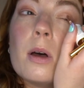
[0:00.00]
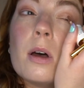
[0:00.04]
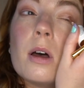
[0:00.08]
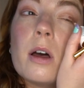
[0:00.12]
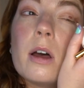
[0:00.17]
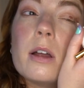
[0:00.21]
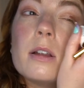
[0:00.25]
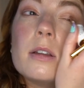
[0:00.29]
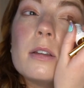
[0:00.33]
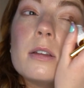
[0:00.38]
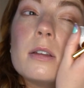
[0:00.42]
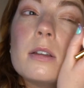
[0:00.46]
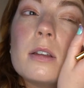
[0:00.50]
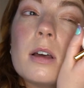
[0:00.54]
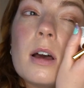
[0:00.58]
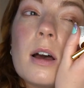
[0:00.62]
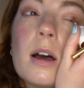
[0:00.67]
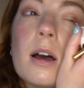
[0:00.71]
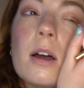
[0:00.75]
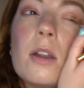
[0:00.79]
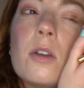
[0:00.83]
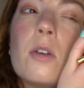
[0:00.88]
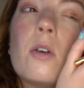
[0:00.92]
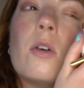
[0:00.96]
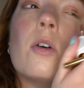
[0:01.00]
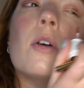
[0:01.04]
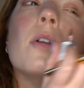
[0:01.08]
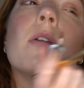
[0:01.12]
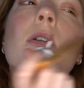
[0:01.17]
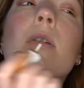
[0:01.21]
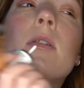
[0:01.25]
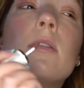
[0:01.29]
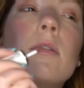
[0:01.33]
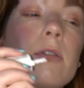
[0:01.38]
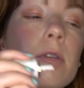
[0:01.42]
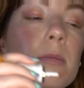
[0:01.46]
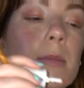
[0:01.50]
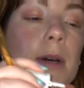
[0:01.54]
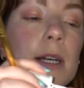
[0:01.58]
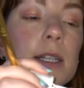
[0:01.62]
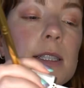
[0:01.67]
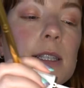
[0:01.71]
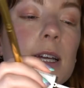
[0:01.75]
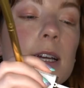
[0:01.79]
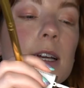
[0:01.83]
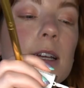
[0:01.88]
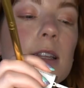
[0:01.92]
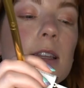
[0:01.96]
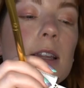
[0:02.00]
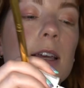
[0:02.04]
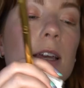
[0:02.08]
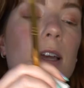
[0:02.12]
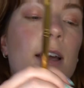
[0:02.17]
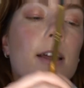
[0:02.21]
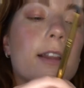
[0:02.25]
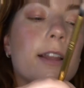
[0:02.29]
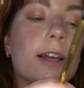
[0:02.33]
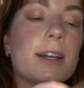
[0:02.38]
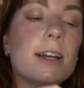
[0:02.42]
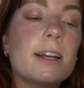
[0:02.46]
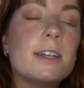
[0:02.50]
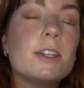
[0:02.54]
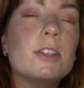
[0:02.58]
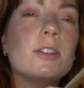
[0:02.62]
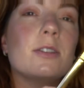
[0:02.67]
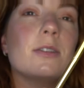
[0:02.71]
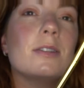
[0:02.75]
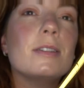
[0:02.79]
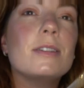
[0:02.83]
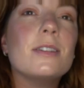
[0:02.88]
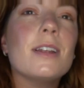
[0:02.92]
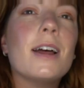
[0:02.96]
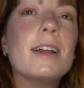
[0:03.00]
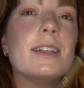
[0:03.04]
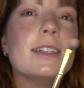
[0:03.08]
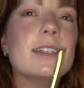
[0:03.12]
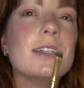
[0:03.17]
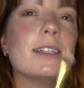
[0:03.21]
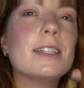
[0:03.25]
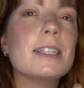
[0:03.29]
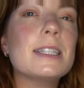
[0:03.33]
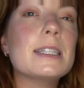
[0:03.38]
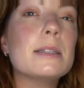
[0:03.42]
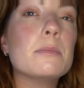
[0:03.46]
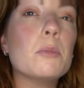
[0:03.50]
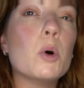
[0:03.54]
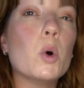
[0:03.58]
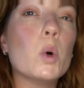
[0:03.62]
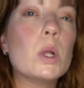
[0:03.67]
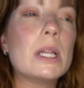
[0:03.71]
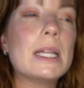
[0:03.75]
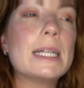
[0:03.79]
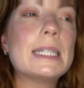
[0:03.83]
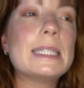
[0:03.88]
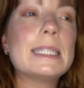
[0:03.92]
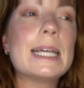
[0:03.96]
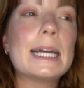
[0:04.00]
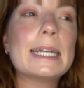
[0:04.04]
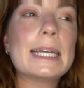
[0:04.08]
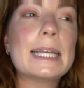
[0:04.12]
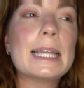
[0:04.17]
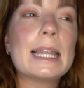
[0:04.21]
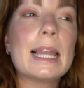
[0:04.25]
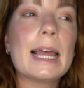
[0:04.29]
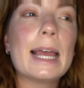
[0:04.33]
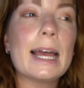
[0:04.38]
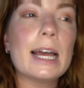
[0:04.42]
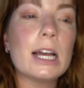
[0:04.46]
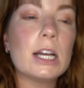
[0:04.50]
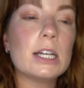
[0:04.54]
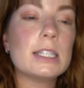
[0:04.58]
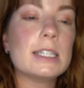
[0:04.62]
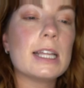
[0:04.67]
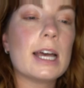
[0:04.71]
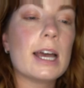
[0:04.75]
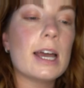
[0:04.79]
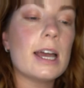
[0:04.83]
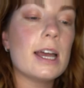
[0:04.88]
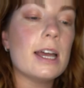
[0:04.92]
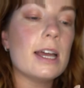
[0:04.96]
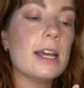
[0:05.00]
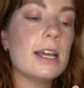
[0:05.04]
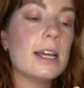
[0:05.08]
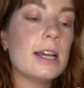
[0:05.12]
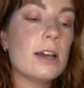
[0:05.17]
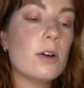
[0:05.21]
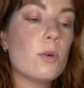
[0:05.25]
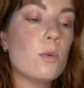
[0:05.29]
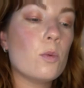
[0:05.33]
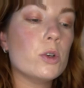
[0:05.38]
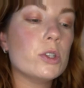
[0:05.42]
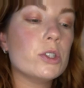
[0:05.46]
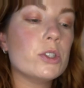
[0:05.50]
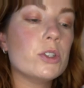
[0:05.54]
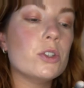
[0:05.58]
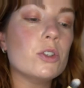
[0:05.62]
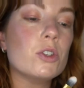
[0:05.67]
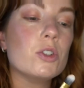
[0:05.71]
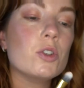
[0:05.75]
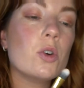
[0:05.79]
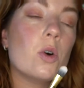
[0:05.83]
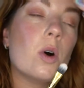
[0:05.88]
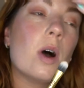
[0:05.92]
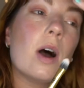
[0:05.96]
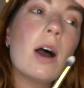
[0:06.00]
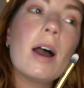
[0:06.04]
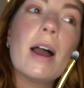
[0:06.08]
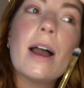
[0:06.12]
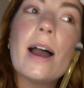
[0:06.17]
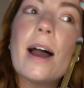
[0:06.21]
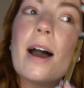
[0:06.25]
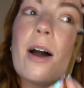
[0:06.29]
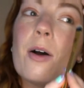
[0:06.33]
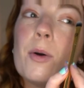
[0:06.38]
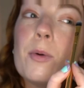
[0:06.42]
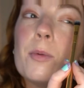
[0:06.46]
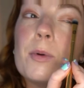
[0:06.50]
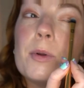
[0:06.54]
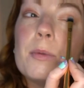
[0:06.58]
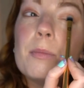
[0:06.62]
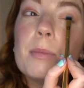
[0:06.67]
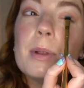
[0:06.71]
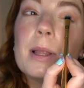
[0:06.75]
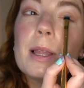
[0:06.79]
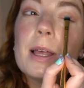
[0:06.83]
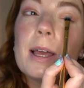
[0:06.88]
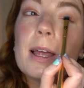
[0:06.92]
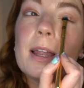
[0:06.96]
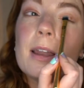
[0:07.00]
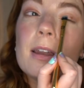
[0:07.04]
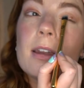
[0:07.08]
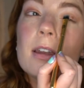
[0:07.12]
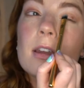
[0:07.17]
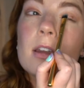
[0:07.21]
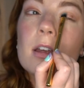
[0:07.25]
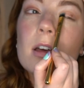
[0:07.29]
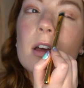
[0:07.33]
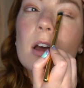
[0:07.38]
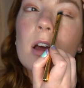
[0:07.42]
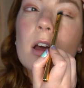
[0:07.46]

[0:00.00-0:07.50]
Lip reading: a ton on for my second layer. Like I did a smaller second layer because I wasn't sure how it would blend.